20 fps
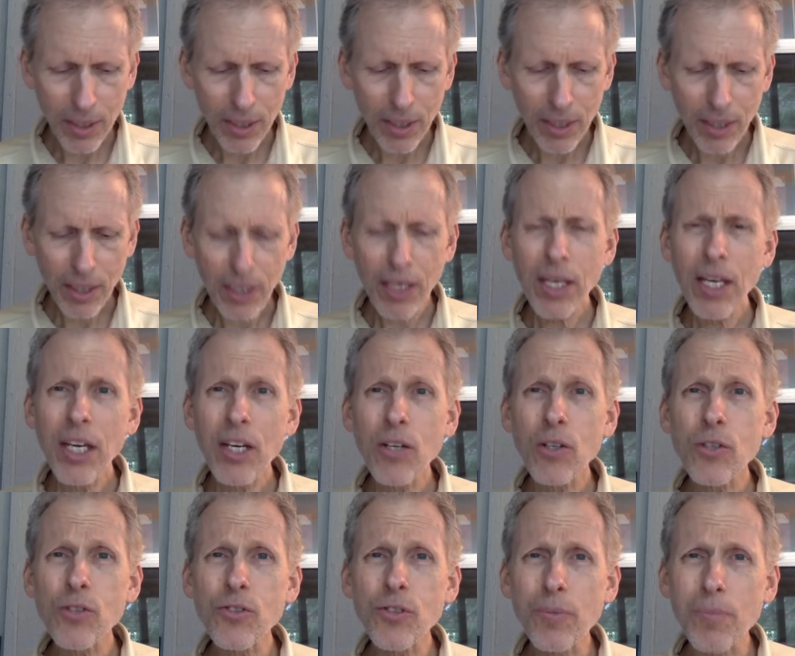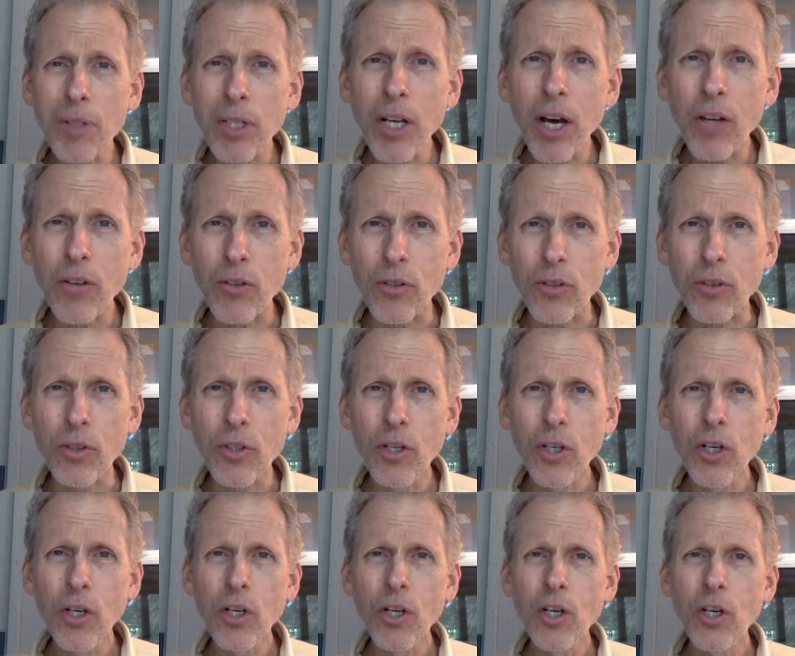He hears from another
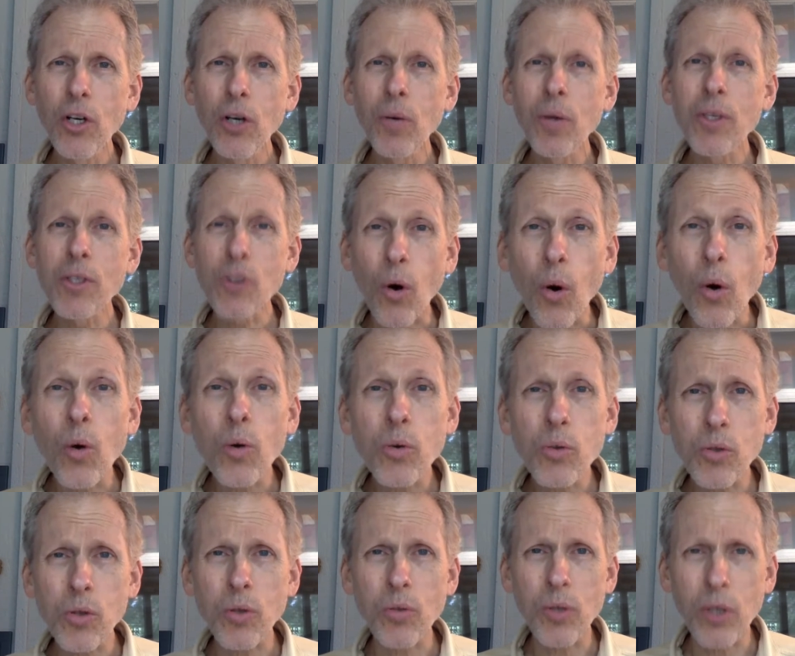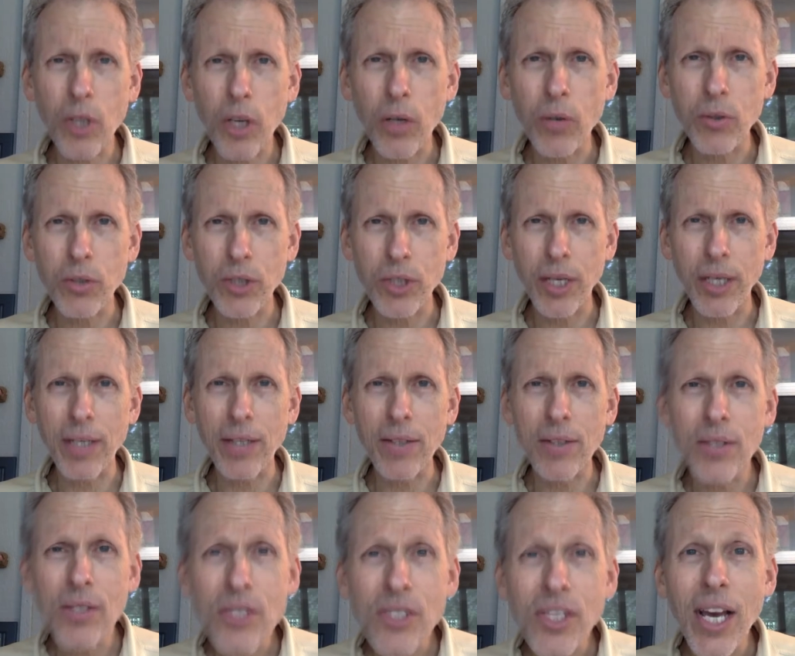who has also negotiated
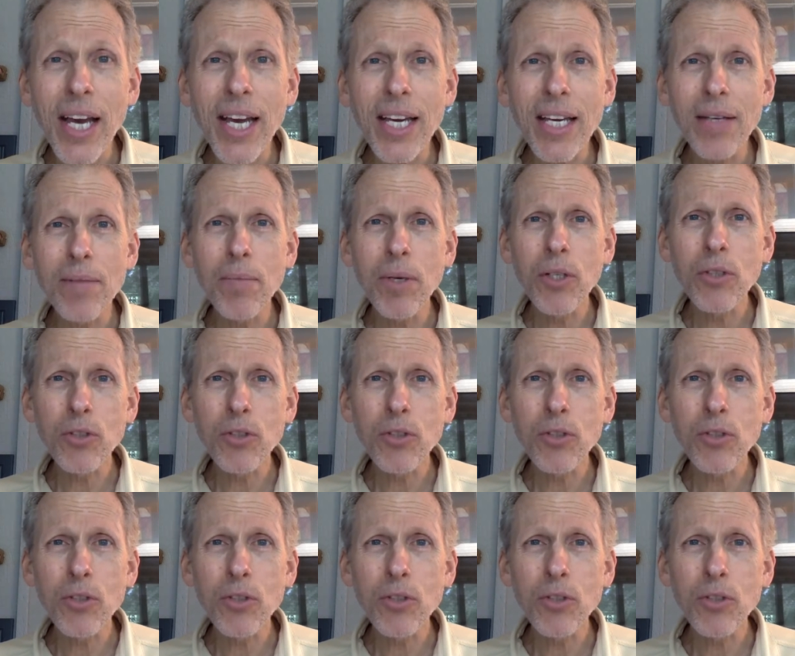the same